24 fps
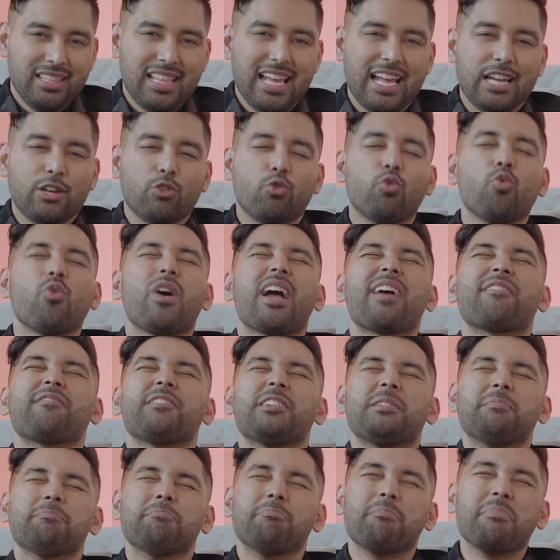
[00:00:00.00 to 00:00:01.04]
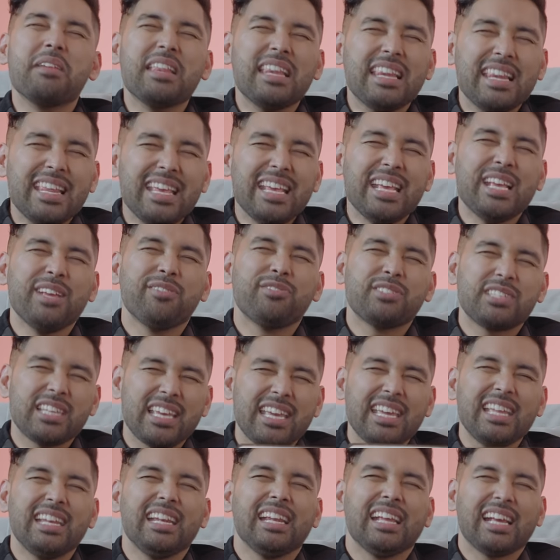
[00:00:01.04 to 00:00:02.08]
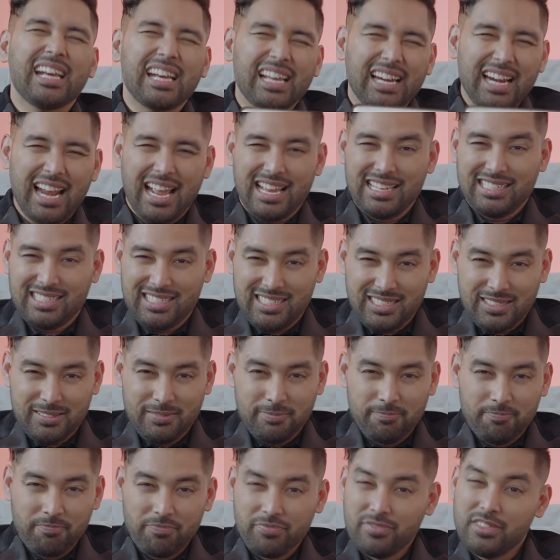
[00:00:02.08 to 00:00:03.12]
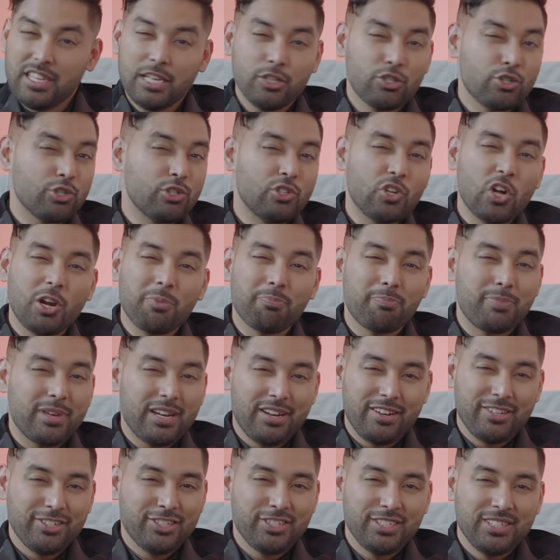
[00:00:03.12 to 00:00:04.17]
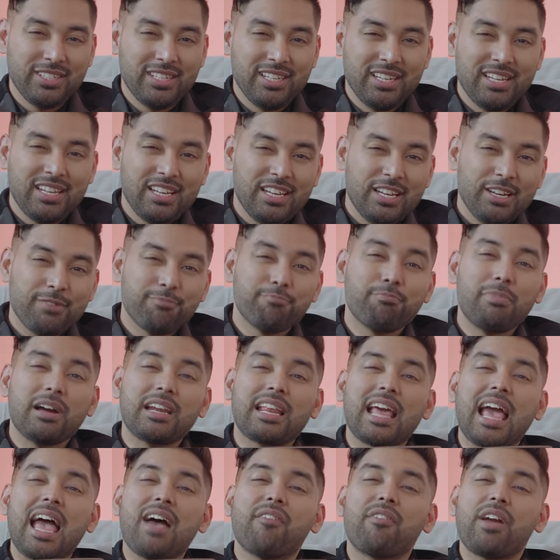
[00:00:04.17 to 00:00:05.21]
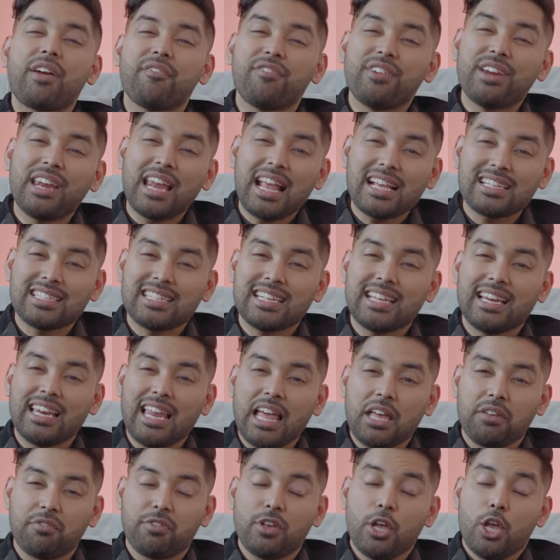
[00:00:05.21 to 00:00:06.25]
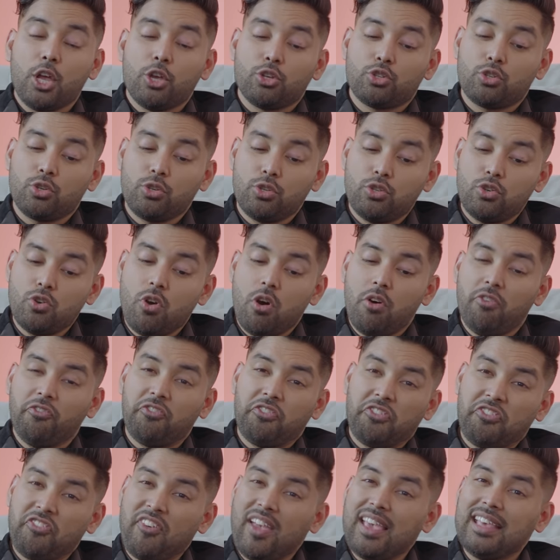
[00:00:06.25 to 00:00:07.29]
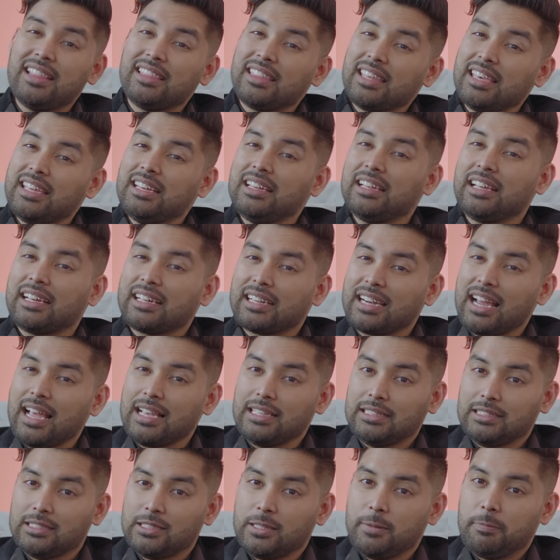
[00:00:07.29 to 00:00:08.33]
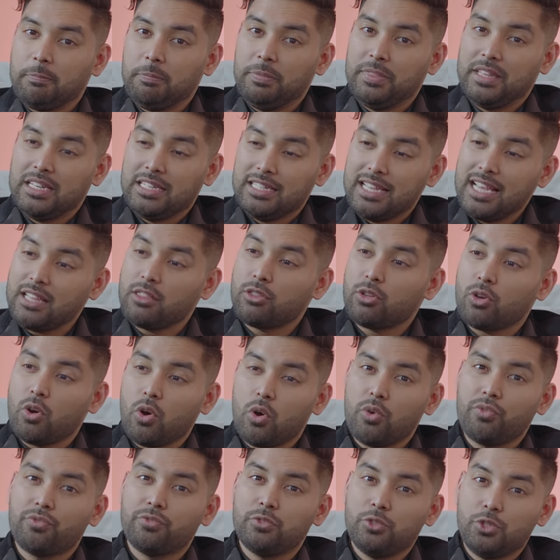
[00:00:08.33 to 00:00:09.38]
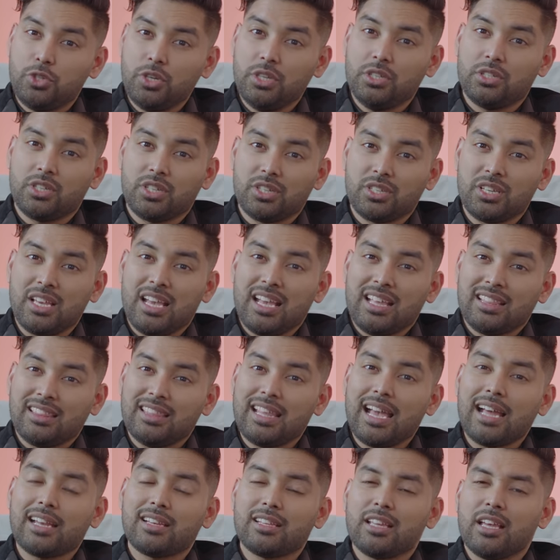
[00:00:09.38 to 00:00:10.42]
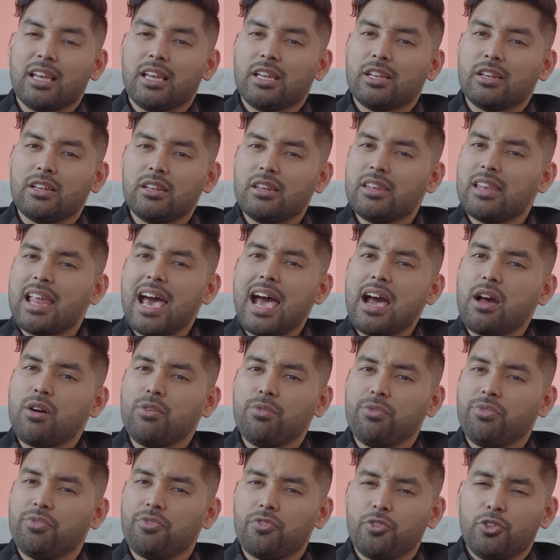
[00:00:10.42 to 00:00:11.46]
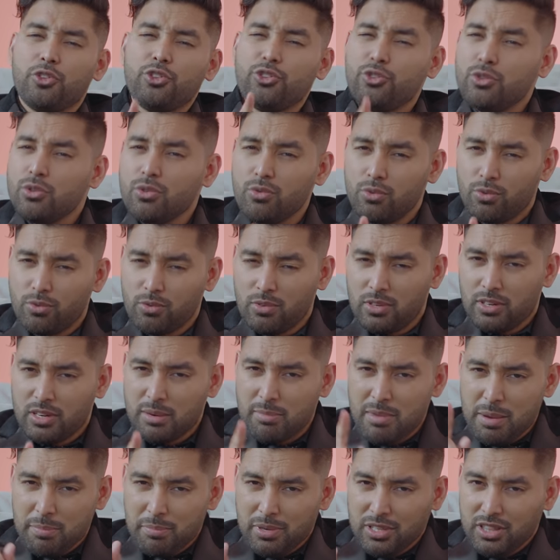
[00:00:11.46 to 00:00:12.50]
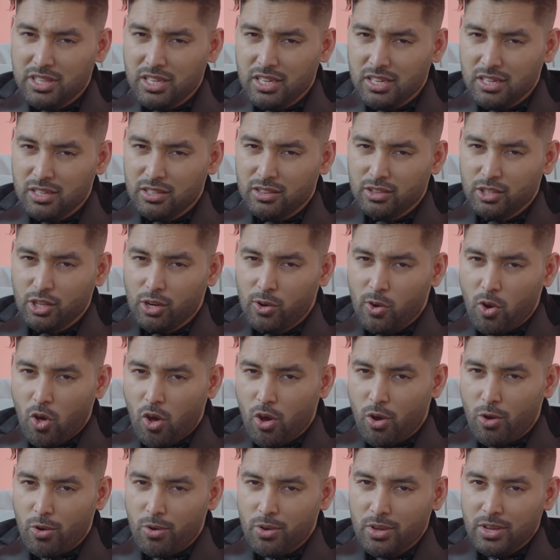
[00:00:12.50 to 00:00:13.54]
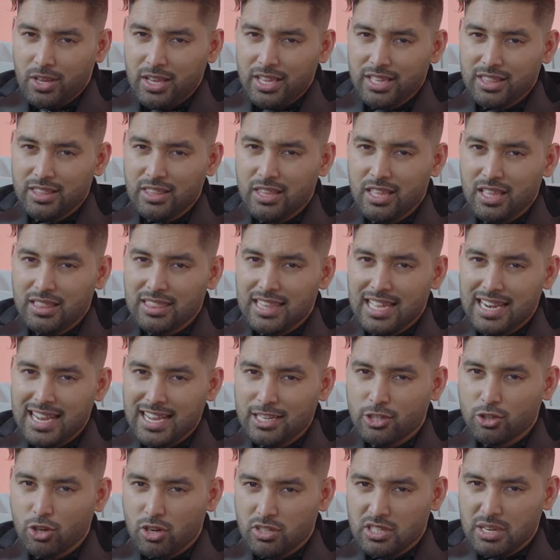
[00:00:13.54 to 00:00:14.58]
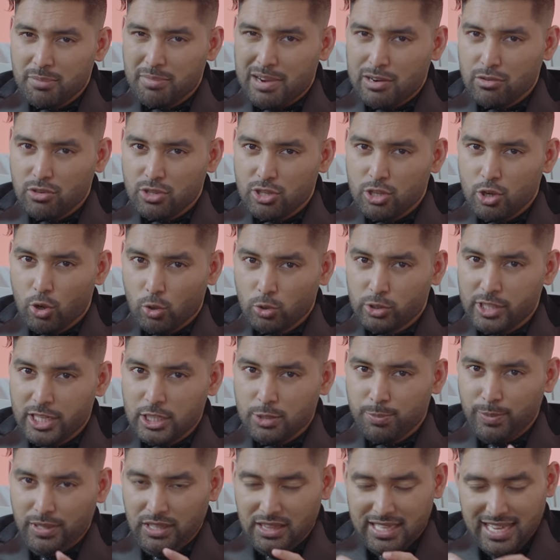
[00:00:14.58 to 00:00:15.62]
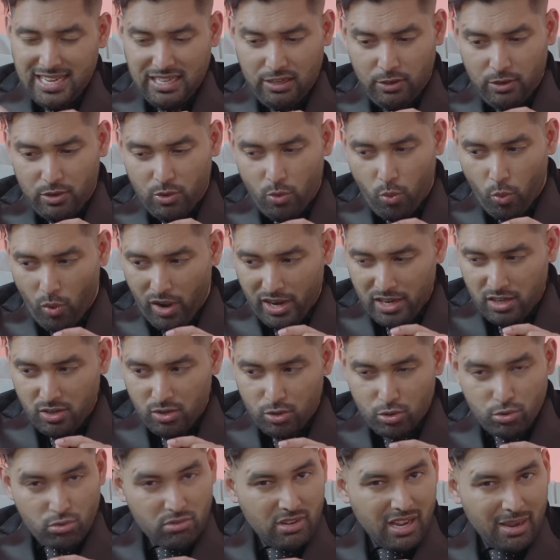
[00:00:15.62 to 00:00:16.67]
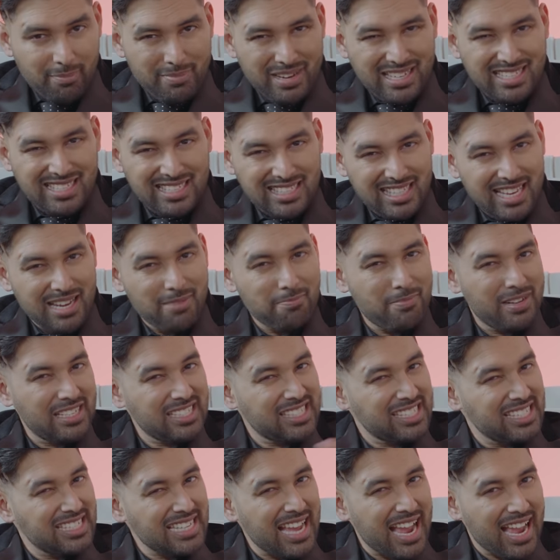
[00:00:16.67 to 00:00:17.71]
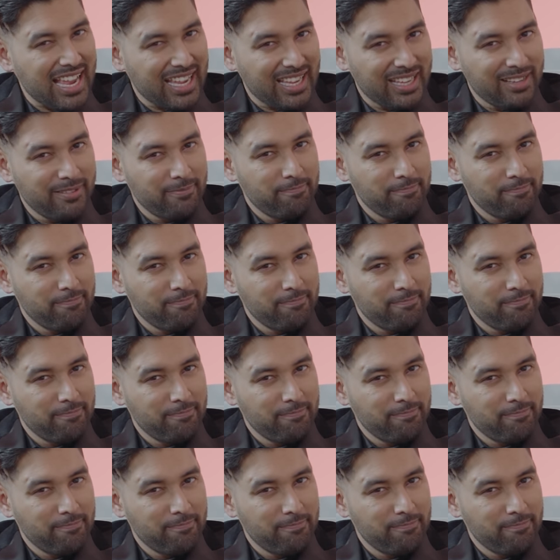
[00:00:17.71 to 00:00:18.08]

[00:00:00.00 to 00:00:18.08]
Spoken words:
That whoever believes in Christ, they should not perish, but have everlasting life. So your faith in Christ, the death of Jesus, that now you, remember the law in that I talked about in the Old Testament, that the one who commits sin must die.